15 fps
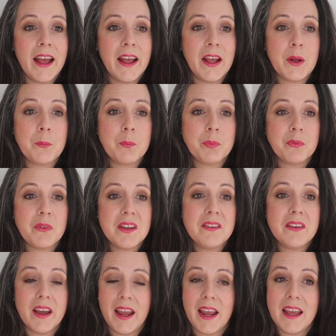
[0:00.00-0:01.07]
um, the
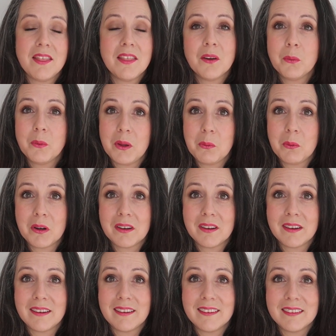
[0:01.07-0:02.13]
day that we
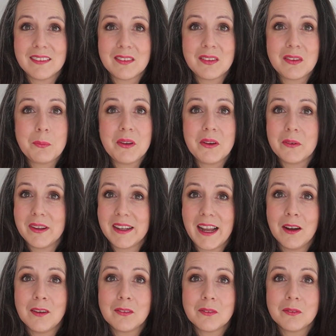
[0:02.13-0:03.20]
were to be going
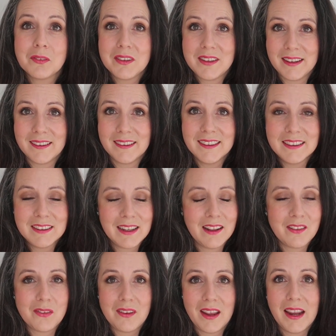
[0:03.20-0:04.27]
out for dinner
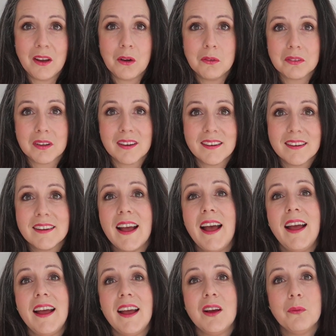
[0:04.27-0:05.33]
and staying over,
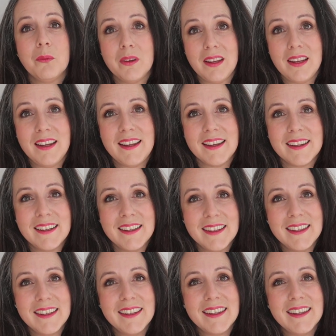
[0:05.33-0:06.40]
uh, we
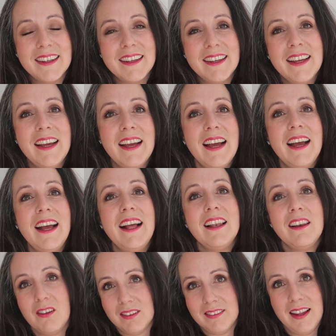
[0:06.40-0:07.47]

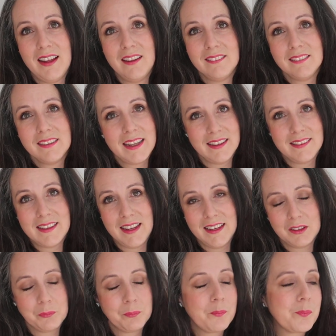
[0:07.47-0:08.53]
lockdown kicked
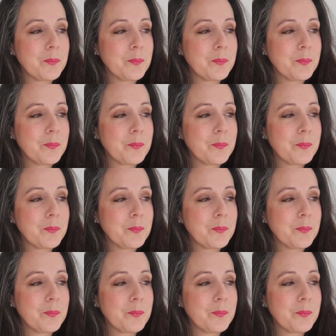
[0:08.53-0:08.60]
in,